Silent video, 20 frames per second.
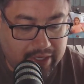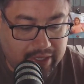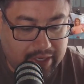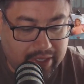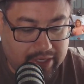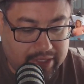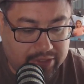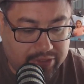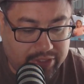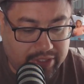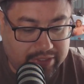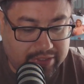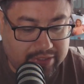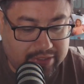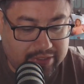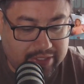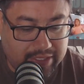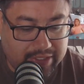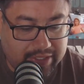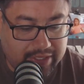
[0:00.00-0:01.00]
And Jesus
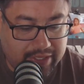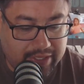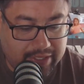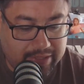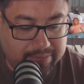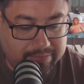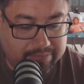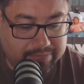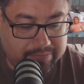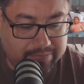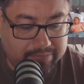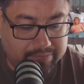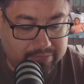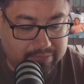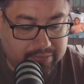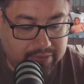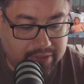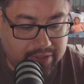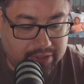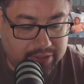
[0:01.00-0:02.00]
said to him,
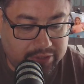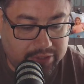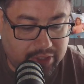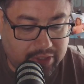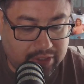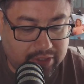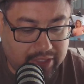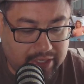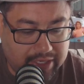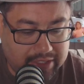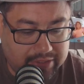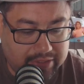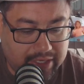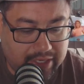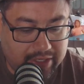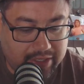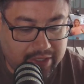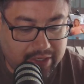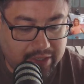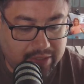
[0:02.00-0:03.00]
Assuredly I say
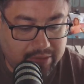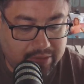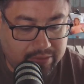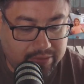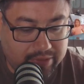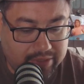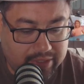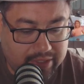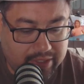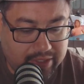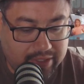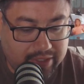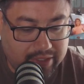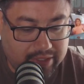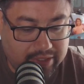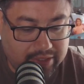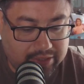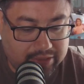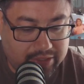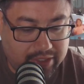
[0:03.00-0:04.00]
to you,
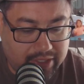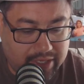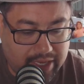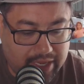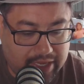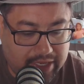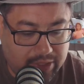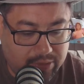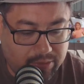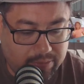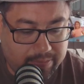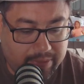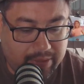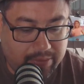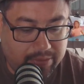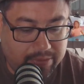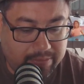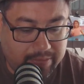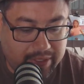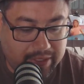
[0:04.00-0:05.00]
today you will be
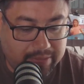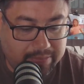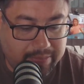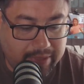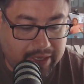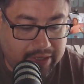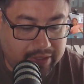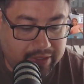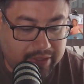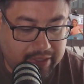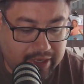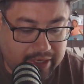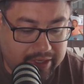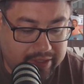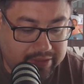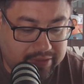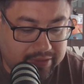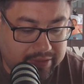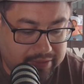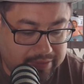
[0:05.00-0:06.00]
with me in
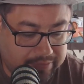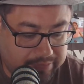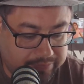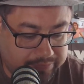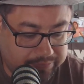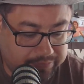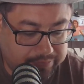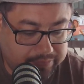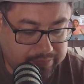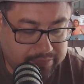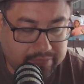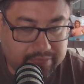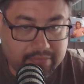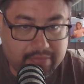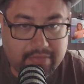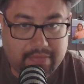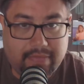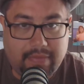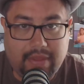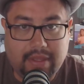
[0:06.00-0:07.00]
paradise.
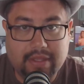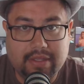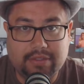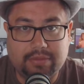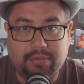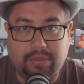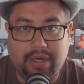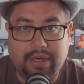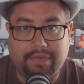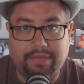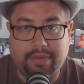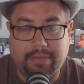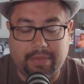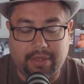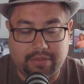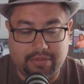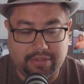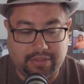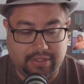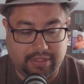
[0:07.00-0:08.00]
It's one of the
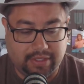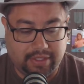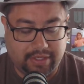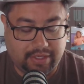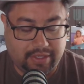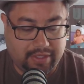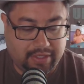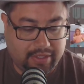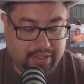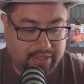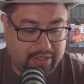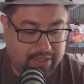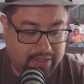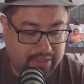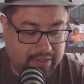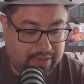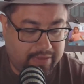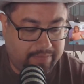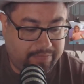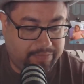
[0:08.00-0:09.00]
most
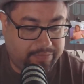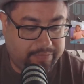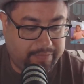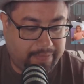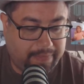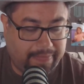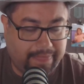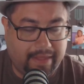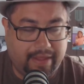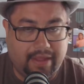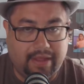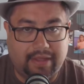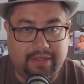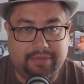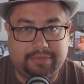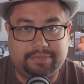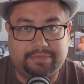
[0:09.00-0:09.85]
uh,